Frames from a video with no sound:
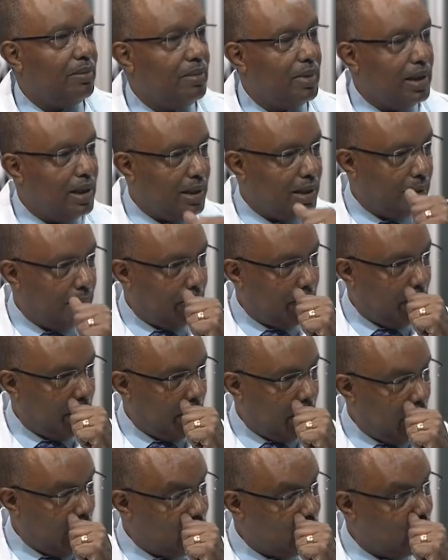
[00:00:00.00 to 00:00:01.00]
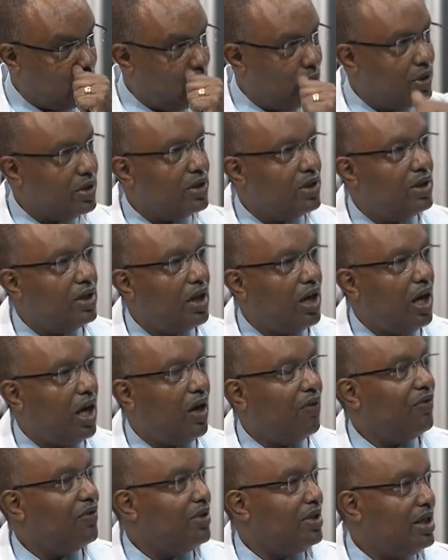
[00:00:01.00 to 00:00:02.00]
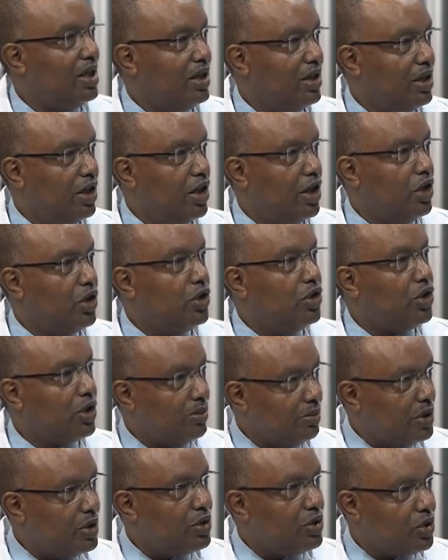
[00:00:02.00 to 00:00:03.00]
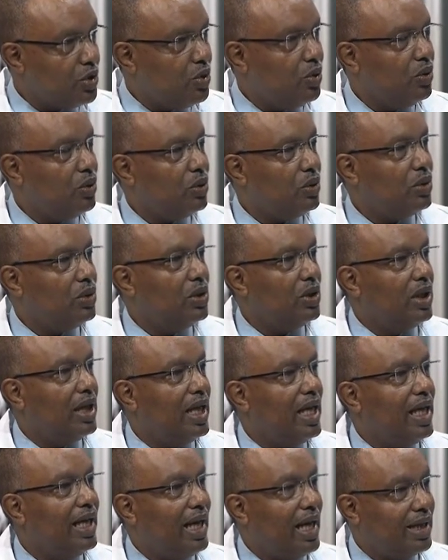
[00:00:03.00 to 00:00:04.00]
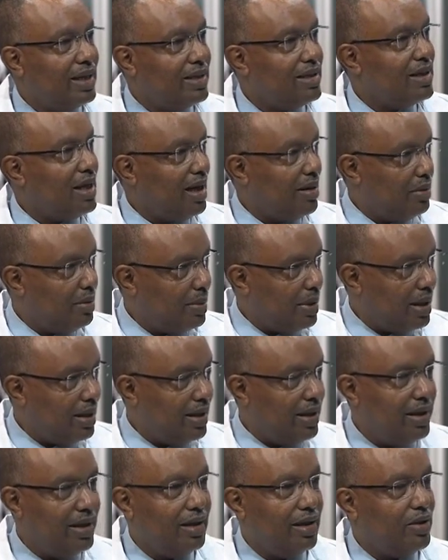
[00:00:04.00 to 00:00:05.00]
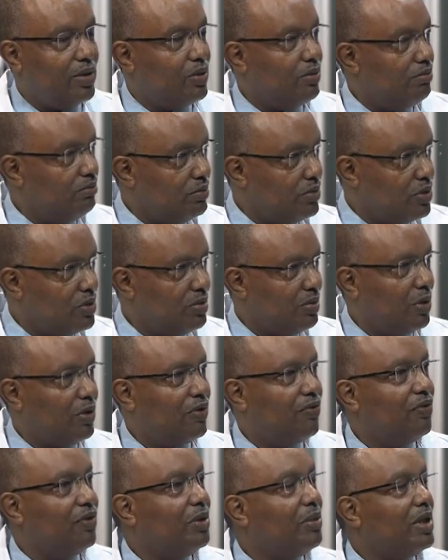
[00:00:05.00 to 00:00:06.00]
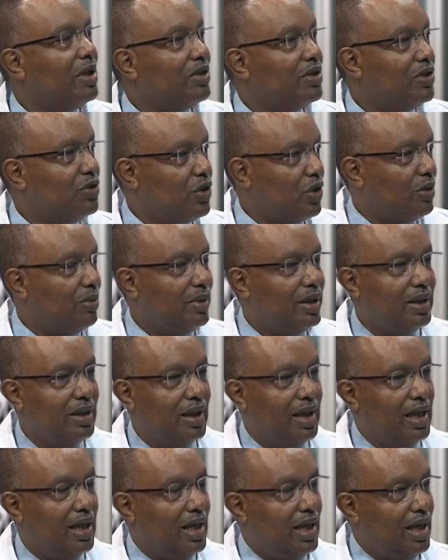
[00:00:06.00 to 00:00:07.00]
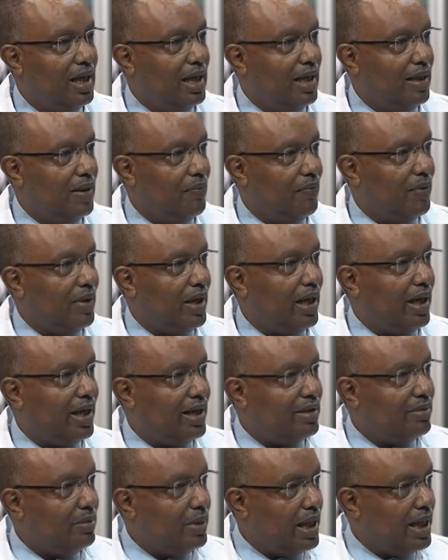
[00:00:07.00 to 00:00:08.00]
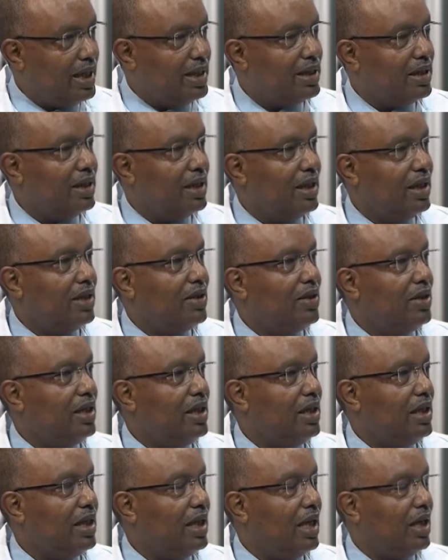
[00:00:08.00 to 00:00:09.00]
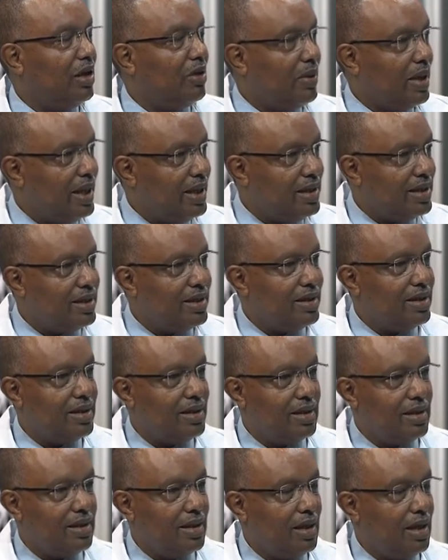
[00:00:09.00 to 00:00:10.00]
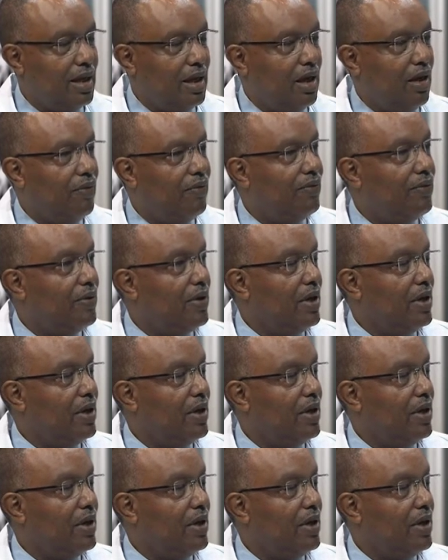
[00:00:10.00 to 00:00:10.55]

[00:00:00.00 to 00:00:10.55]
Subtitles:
a student of the German school in Addis Ababa, and I spoke fluent German. I had made the acquaintance of